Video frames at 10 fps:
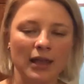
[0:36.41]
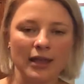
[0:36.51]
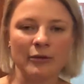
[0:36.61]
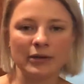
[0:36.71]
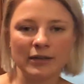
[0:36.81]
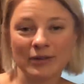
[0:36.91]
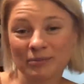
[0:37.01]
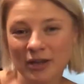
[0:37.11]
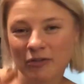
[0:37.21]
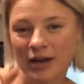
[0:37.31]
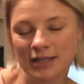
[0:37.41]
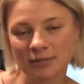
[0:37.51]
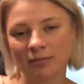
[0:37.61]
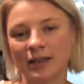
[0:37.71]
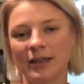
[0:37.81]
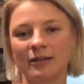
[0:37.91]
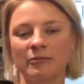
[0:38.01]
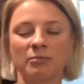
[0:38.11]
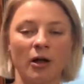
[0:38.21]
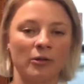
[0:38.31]
It would even be great to play
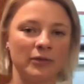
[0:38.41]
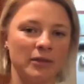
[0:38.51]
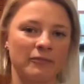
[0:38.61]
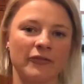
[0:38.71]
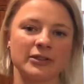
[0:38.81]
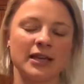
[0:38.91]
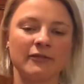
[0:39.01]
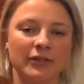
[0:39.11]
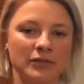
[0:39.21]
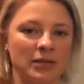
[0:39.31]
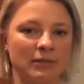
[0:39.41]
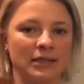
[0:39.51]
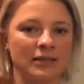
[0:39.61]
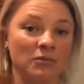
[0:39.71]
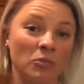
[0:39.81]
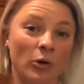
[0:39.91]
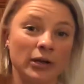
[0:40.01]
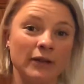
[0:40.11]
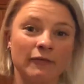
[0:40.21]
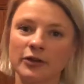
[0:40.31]
ball with him for 10, 15 minutes in the
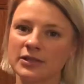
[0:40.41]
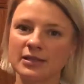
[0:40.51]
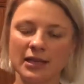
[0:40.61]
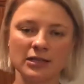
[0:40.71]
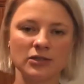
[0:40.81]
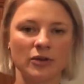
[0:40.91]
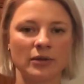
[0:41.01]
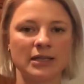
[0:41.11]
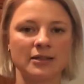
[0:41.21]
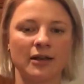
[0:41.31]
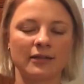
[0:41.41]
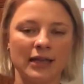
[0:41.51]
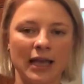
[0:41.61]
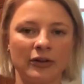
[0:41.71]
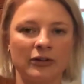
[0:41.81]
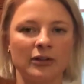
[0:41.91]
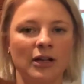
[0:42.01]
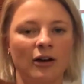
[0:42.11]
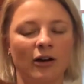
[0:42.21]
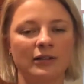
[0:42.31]
morning first thing so he's not in the kennel
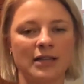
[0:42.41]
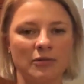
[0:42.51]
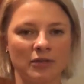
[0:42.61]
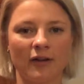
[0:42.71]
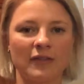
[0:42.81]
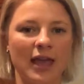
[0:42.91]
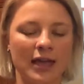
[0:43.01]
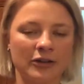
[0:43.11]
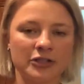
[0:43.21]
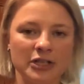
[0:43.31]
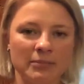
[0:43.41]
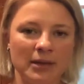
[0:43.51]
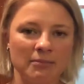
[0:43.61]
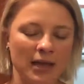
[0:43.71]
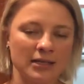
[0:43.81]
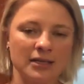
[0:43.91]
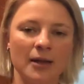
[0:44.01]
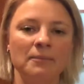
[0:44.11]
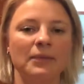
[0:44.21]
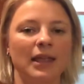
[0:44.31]
all day with all that energy being pent
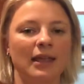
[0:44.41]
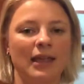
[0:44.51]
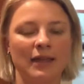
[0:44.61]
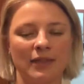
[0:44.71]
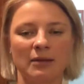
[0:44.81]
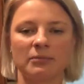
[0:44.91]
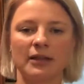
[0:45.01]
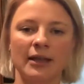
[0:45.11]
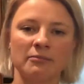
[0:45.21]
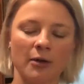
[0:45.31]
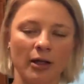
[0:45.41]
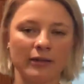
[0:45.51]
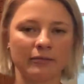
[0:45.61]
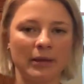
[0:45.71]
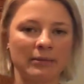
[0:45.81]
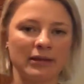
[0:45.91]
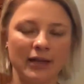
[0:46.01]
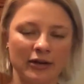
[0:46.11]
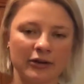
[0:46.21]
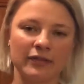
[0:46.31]
up and then playing ball maybe
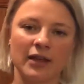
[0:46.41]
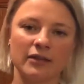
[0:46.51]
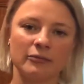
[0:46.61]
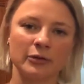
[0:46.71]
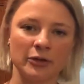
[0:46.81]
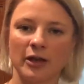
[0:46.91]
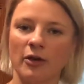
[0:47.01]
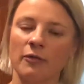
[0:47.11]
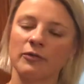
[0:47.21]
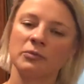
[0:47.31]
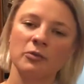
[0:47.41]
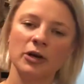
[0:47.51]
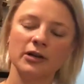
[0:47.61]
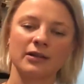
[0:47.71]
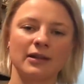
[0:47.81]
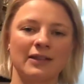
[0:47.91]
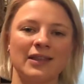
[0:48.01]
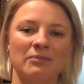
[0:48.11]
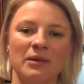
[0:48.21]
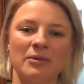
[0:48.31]
later in that when you get home from work and
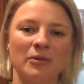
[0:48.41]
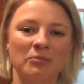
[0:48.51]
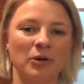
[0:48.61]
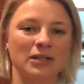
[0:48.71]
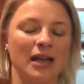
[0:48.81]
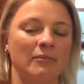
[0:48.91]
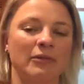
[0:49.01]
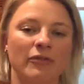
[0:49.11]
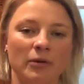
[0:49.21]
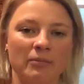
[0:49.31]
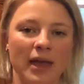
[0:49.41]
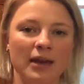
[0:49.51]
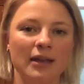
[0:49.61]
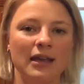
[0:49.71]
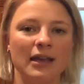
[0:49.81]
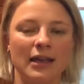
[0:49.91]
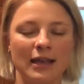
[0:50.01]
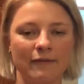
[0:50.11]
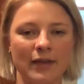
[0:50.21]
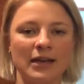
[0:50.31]
then maybe one more time before bed
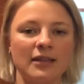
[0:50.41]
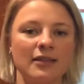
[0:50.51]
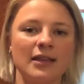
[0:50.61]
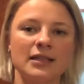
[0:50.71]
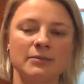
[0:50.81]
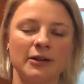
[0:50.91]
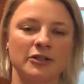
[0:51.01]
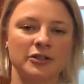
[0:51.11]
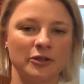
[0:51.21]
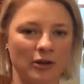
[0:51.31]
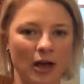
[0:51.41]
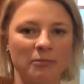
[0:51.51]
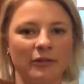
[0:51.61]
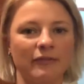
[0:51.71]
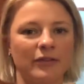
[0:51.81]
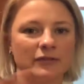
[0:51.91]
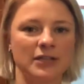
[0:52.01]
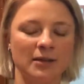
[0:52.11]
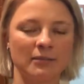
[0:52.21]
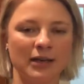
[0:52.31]
if anything it's better to do a couple of
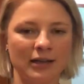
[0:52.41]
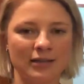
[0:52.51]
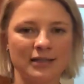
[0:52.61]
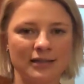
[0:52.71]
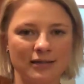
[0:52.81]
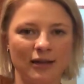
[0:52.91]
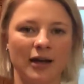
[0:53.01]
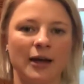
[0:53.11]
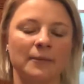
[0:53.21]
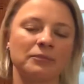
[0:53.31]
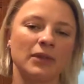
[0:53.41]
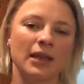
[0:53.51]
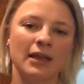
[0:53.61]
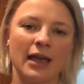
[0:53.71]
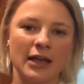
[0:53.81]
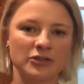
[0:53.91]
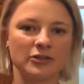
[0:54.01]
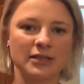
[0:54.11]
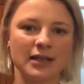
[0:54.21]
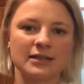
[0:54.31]
15 minutes um,
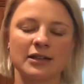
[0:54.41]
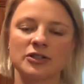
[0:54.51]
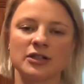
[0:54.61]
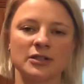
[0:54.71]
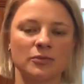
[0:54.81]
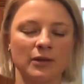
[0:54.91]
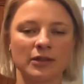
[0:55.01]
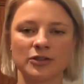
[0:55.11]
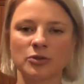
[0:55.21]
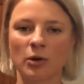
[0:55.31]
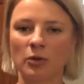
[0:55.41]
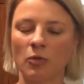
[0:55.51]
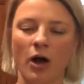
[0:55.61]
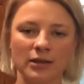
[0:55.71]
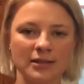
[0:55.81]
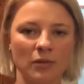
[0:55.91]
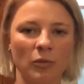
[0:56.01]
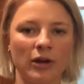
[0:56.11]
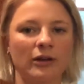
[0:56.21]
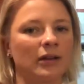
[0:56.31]
exercise sessions with a short walk
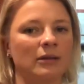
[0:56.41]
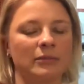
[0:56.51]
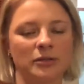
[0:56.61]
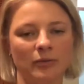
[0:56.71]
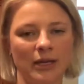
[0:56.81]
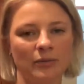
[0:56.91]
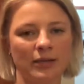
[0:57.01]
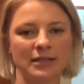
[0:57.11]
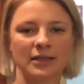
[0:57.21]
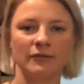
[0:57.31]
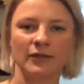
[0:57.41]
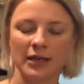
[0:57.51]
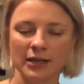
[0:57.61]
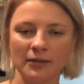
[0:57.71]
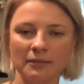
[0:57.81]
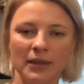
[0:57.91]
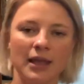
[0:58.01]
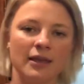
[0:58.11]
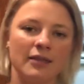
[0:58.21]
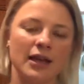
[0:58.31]
somewhere in between when it's convenient
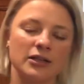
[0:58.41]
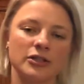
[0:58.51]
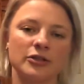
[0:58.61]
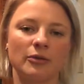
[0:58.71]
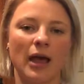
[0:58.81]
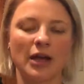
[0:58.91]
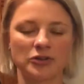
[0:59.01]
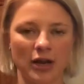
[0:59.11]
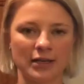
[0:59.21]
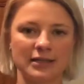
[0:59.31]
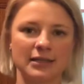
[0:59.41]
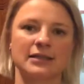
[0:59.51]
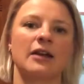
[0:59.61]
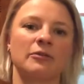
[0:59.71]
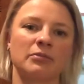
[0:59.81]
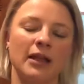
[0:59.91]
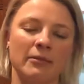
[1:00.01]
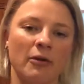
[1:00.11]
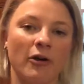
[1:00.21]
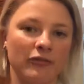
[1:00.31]
than to try to sit down and play
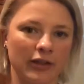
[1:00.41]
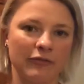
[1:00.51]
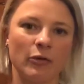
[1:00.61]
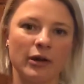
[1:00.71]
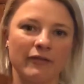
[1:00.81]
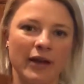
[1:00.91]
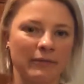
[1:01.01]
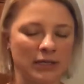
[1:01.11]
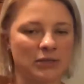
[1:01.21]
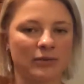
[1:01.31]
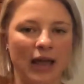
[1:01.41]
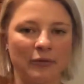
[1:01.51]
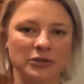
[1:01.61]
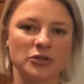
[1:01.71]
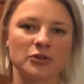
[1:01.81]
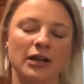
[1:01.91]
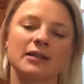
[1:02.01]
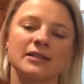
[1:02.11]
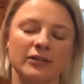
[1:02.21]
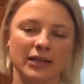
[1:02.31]
ball for like 45 minutes to an hour straight
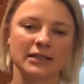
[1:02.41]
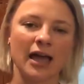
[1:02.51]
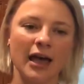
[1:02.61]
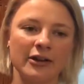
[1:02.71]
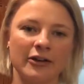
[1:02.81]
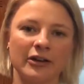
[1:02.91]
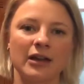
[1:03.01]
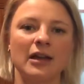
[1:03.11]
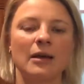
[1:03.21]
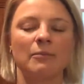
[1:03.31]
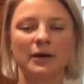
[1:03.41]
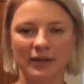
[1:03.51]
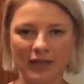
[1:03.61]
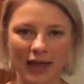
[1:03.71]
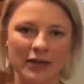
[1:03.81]
because you'll get tired but that